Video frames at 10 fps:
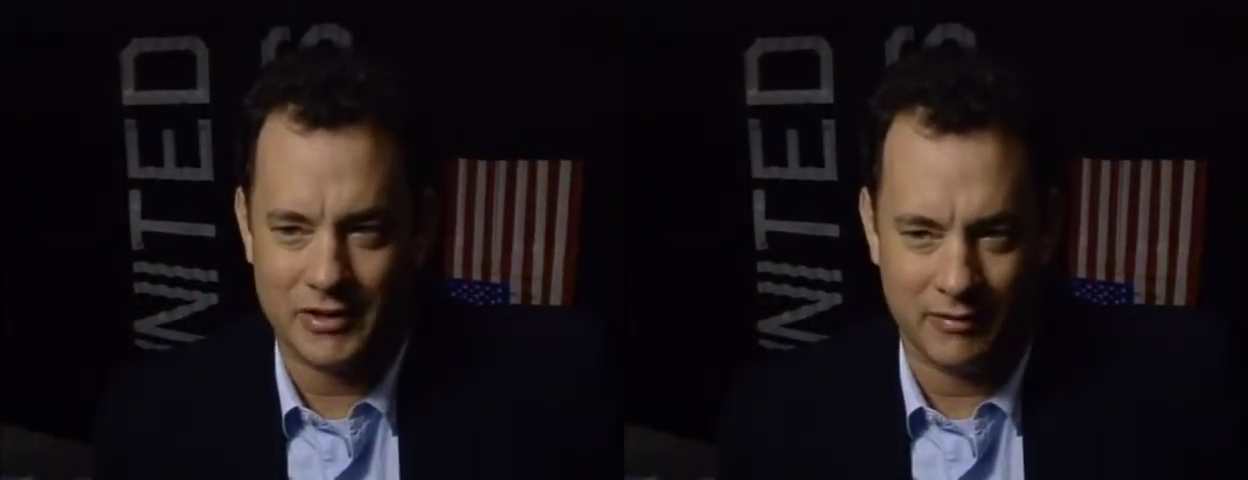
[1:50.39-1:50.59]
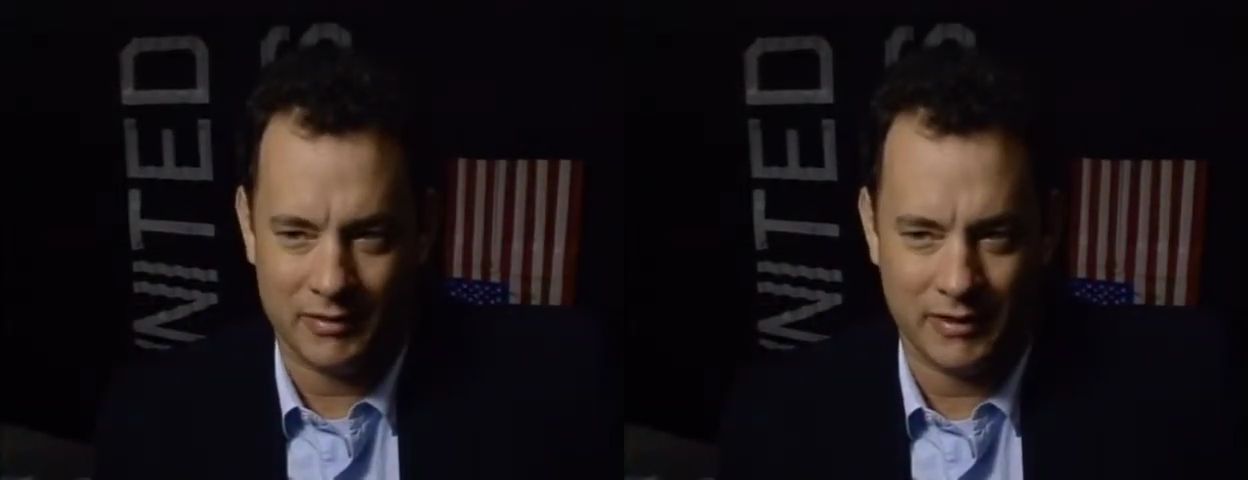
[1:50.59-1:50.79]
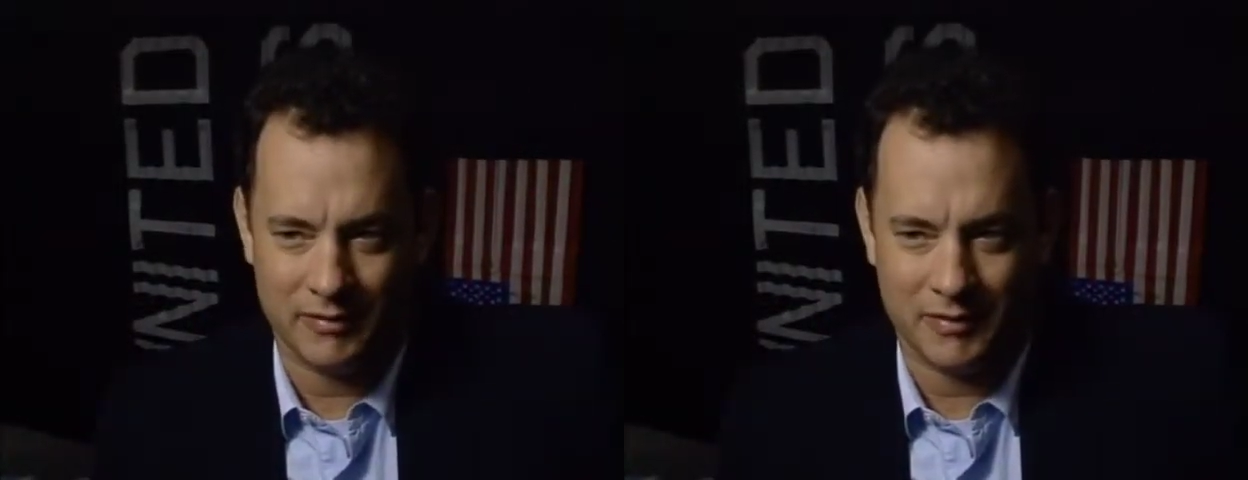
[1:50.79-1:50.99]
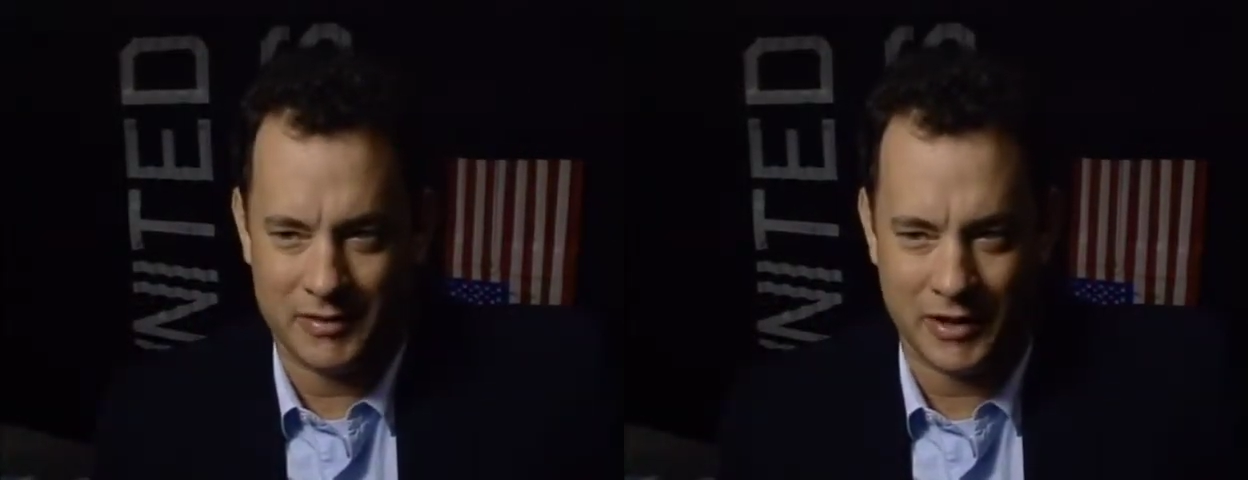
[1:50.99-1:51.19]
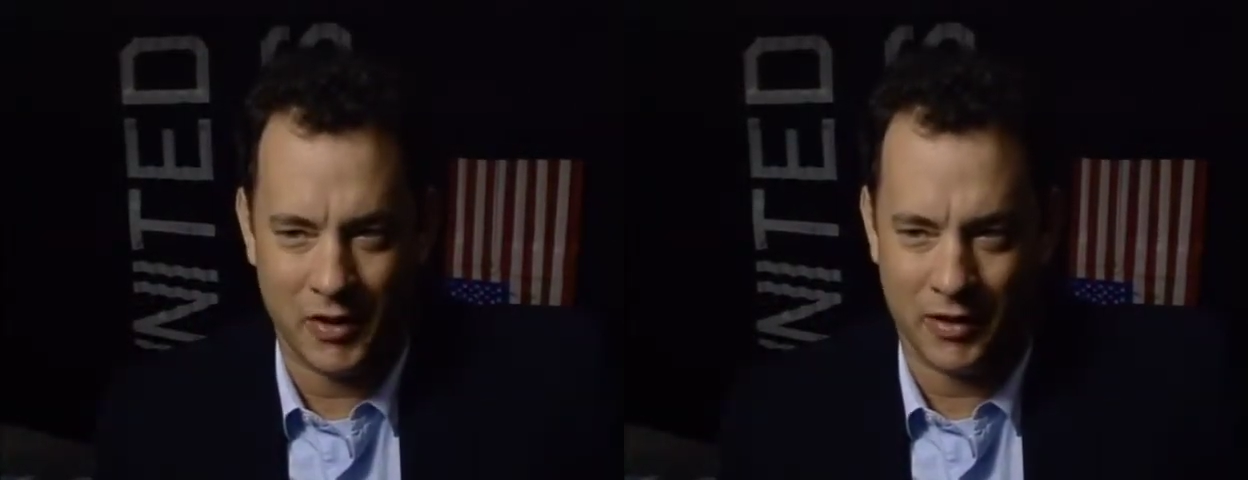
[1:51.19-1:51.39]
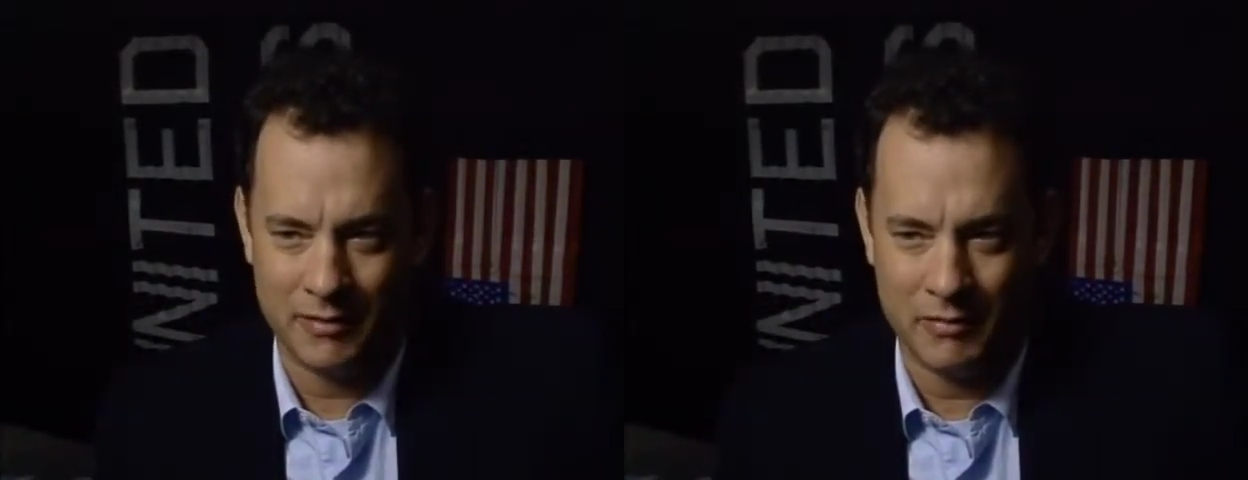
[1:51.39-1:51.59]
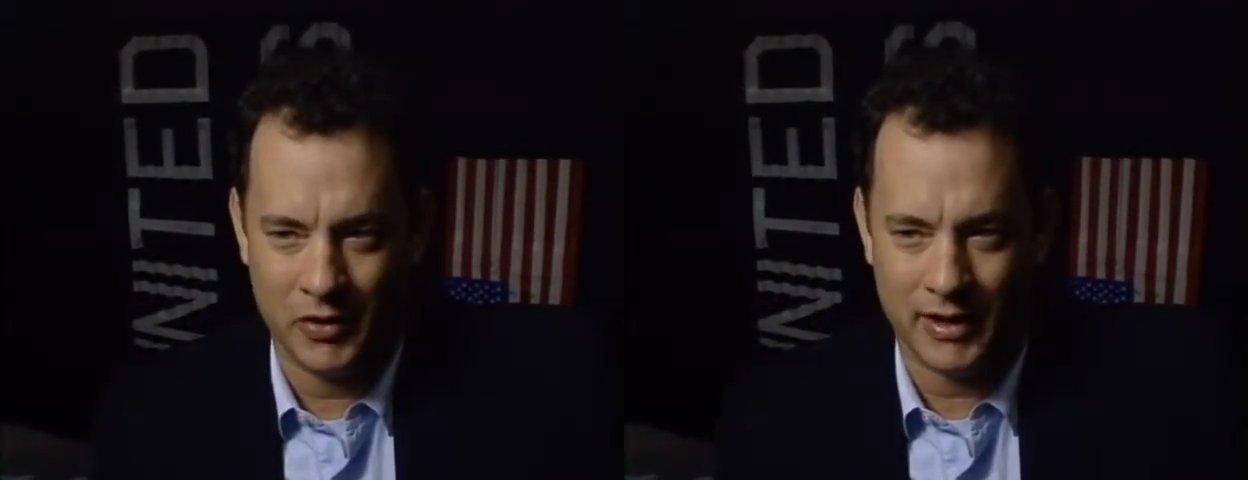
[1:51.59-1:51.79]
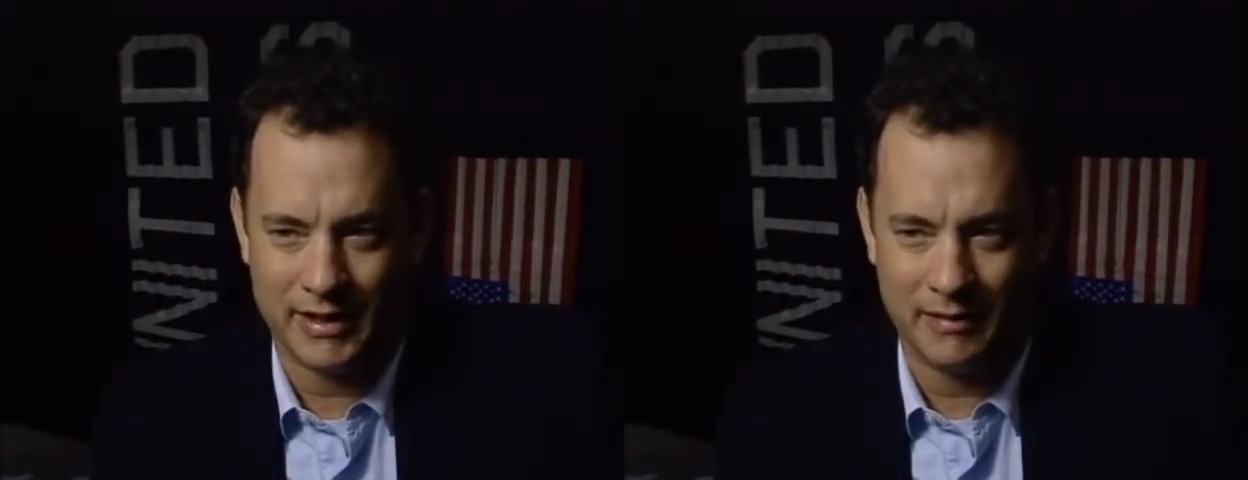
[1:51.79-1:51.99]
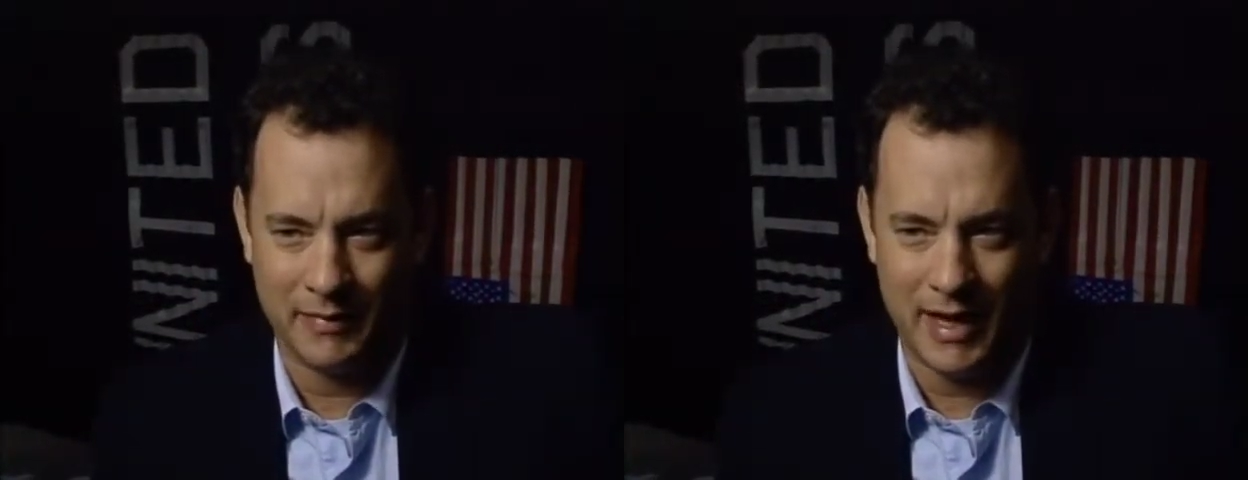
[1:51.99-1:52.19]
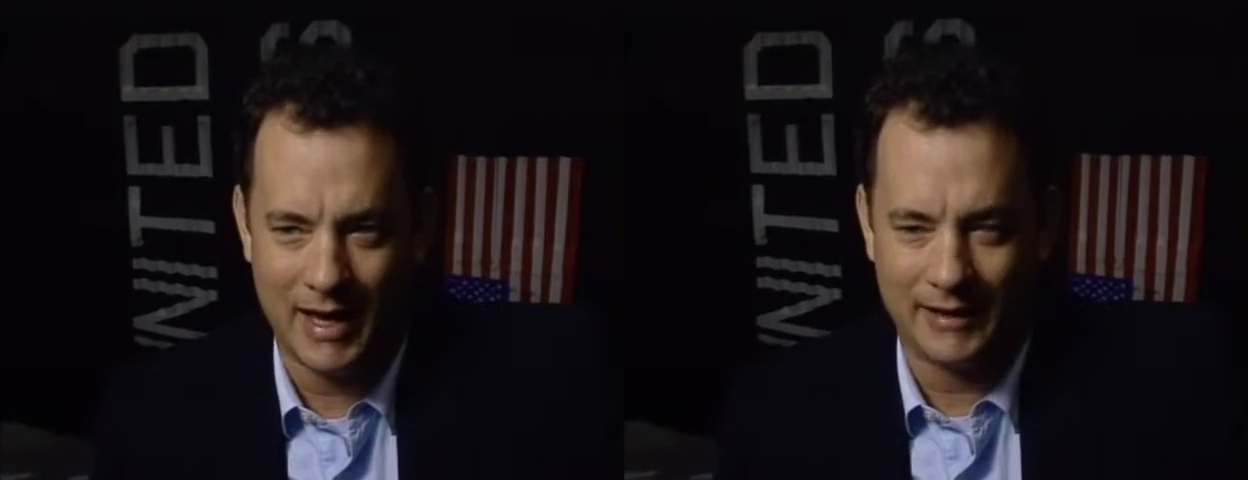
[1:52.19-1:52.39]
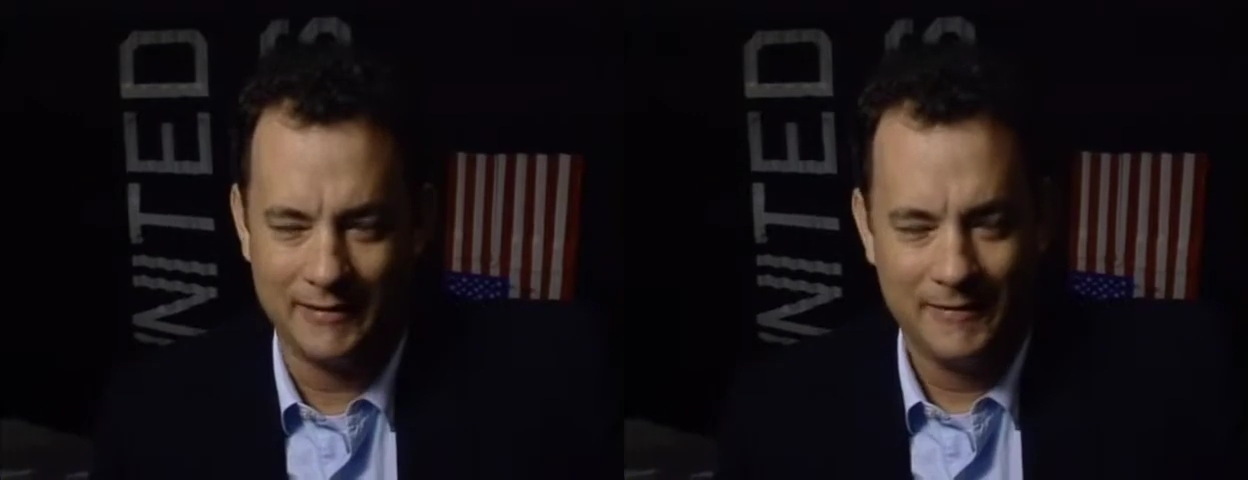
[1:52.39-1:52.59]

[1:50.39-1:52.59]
to go to the moon and come back